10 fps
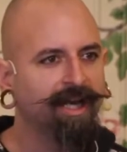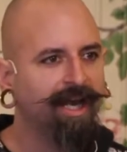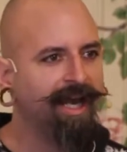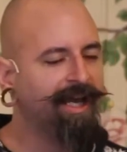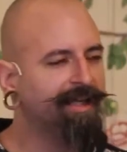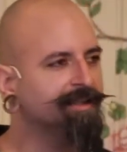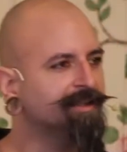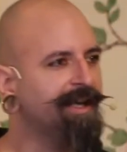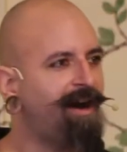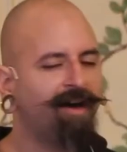And
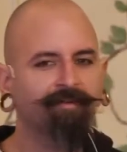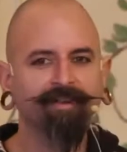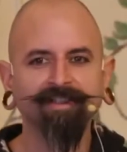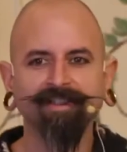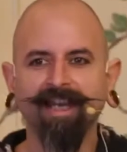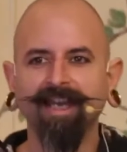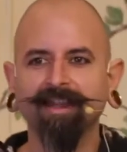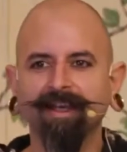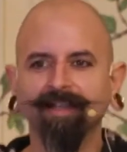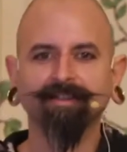they often say
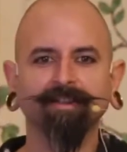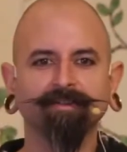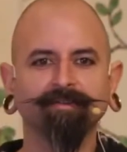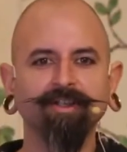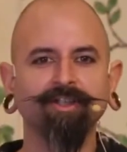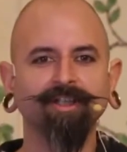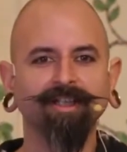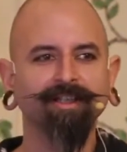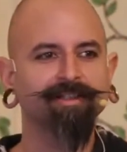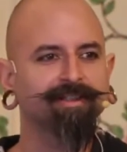that vision
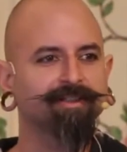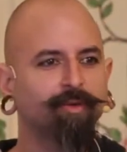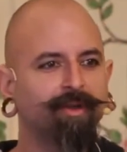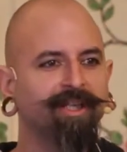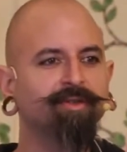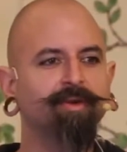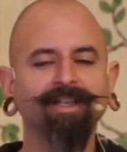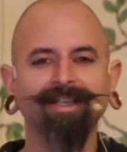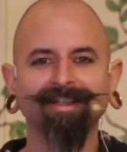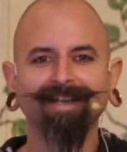is
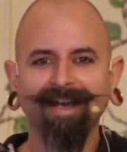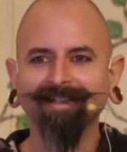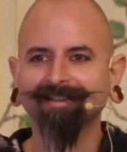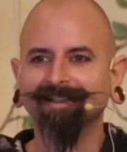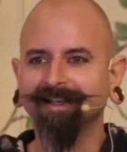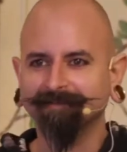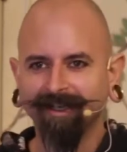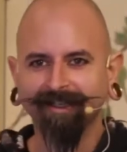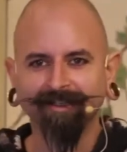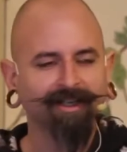2020 in hindsight,
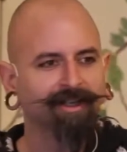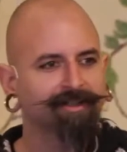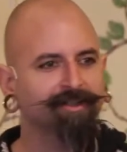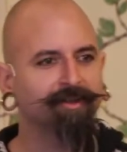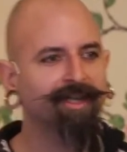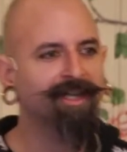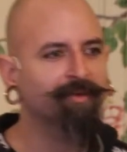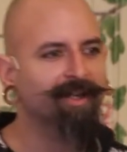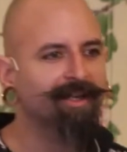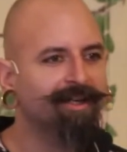right? So
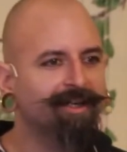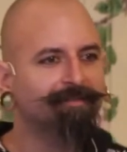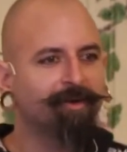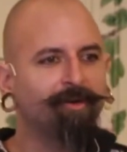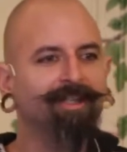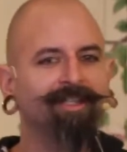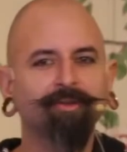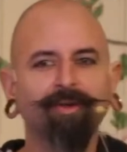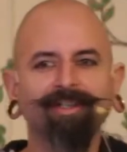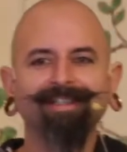here we are rolling
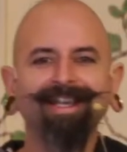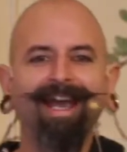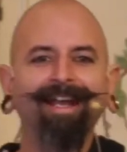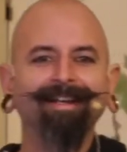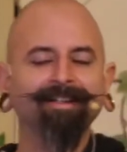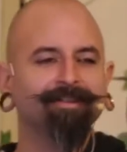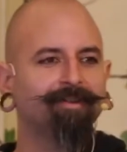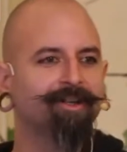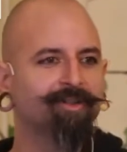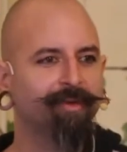towards the end of
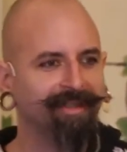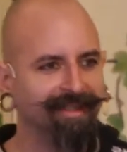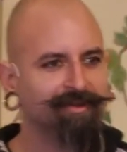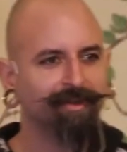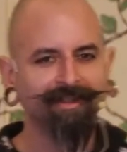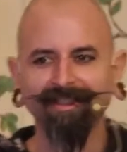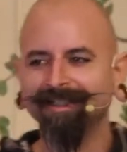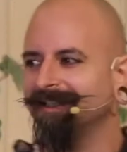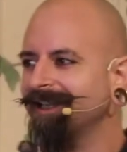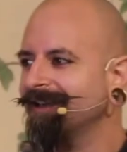our 2020,
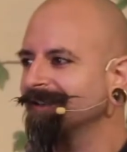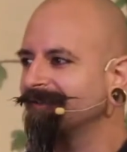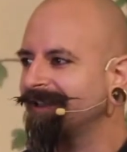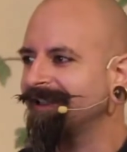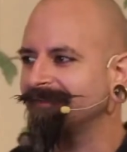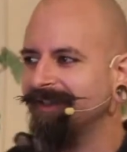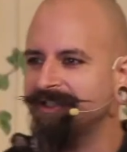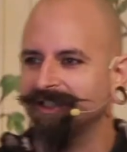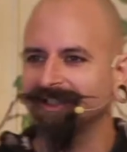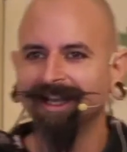our year of clear vision,